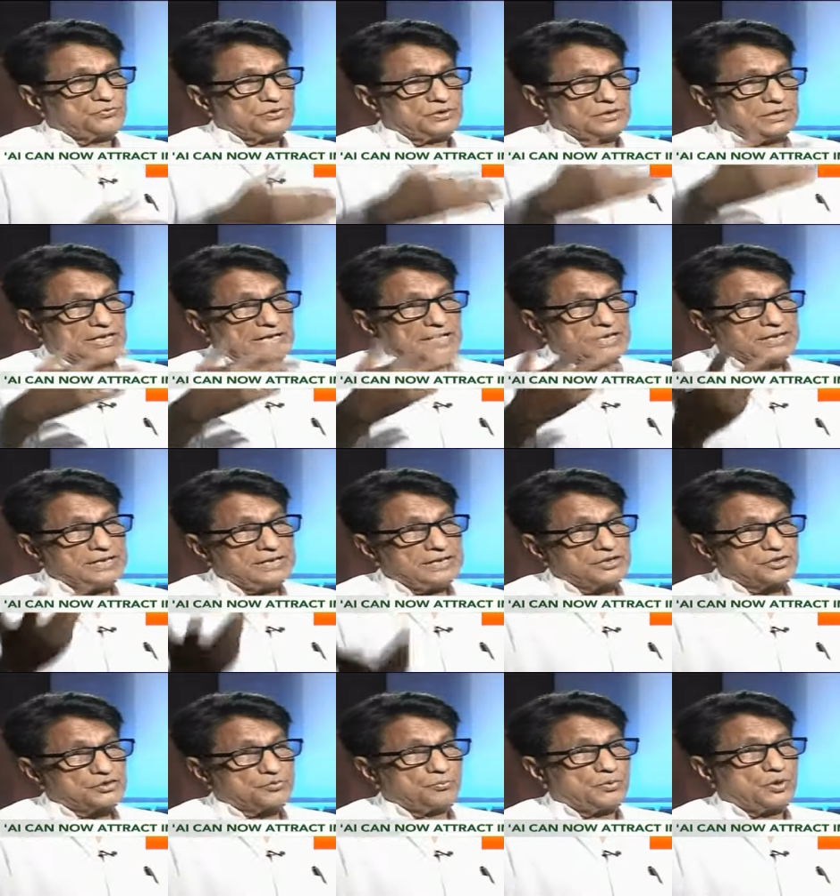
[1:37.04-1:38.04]
landing
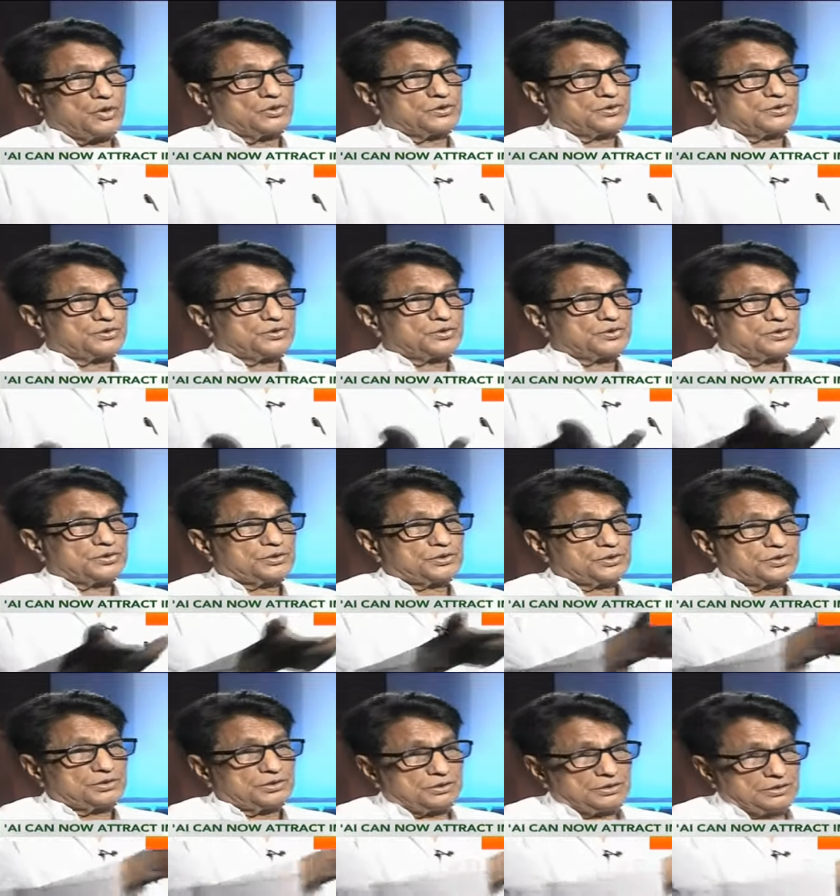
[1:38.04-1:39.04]

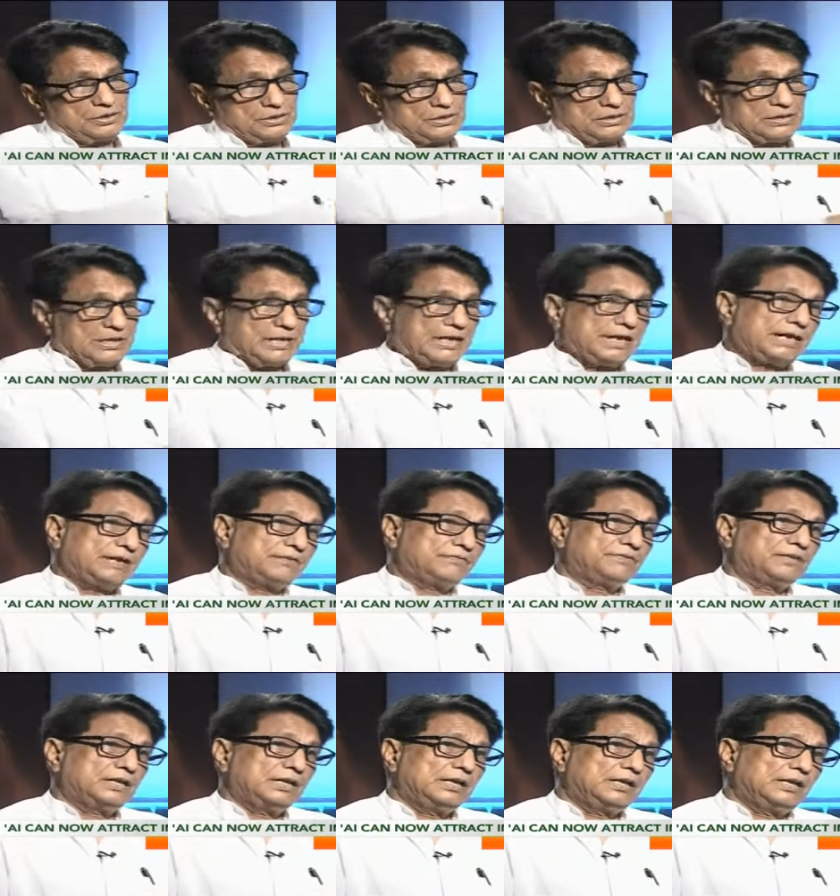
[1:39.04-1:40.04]
spots they have,
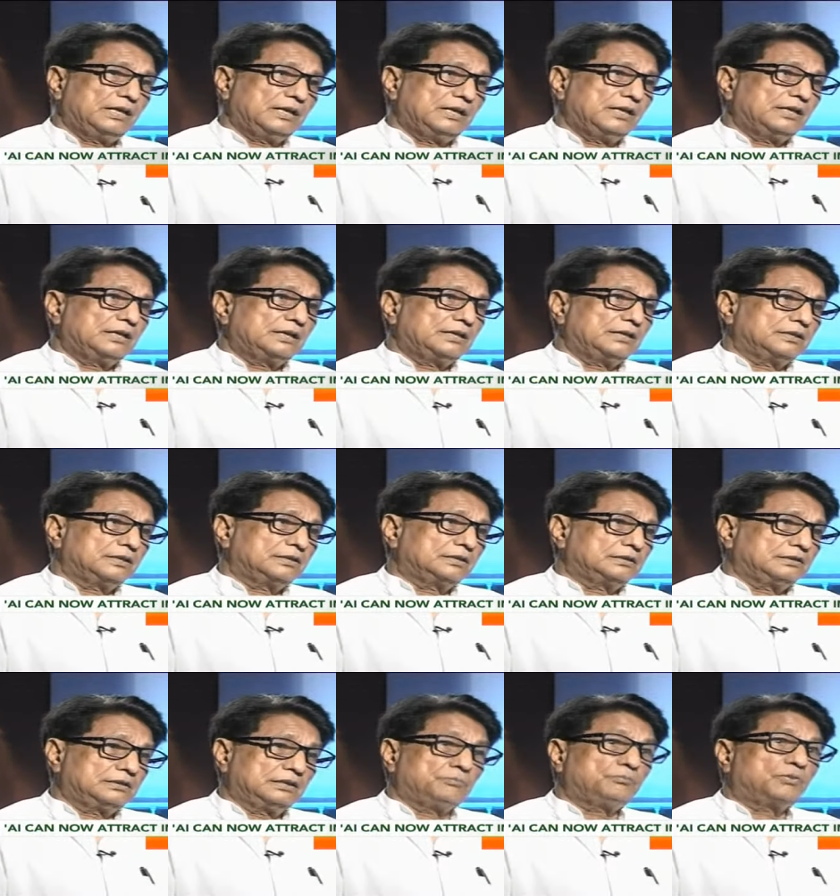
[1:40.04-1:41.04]

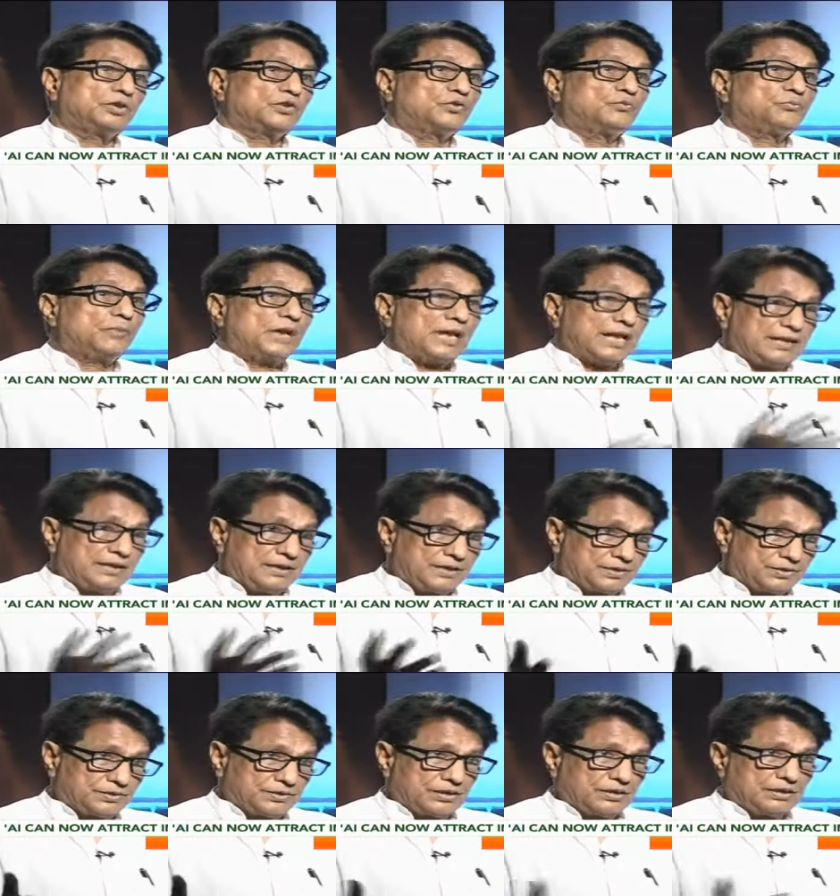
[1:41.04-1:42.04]
number of
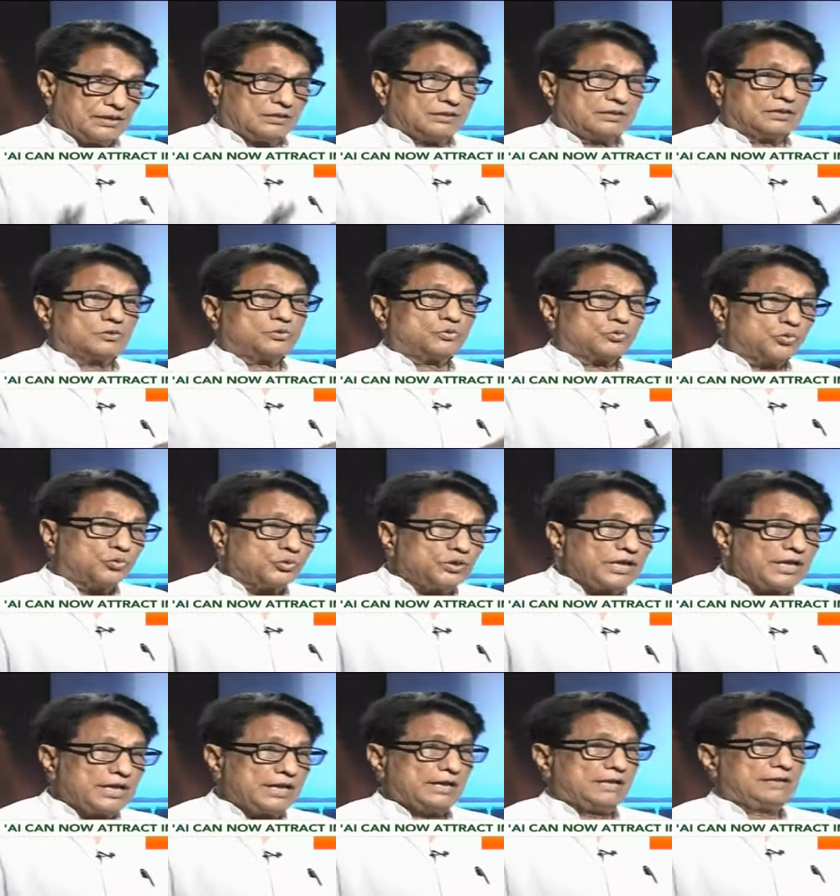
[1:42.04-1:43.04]
pilots and other crew they
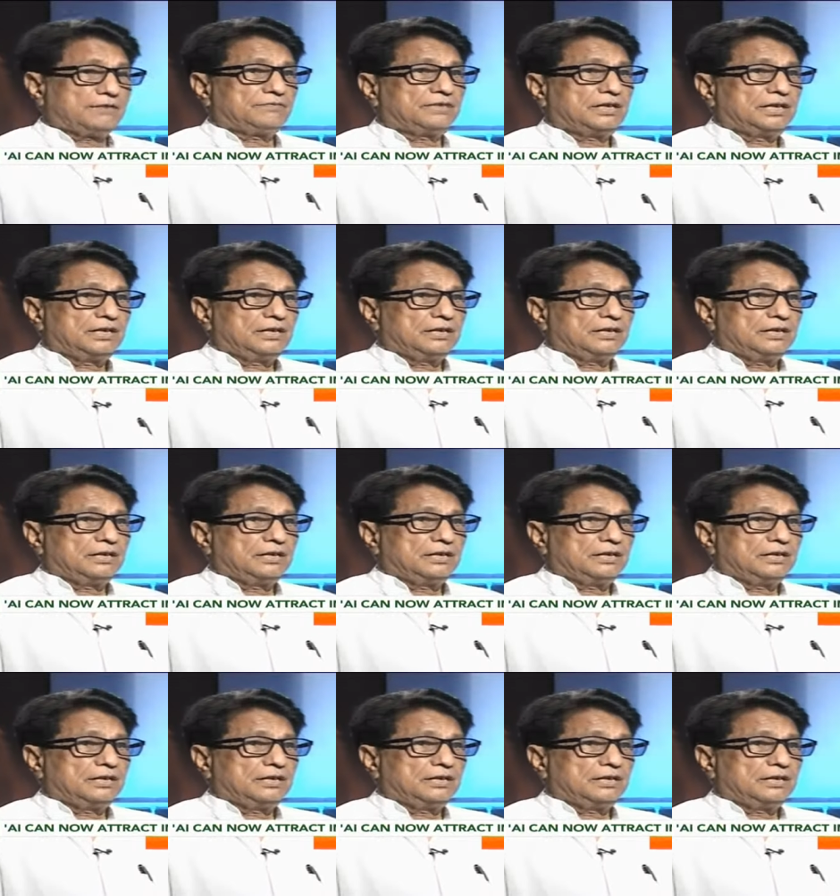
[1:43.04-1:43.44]
have.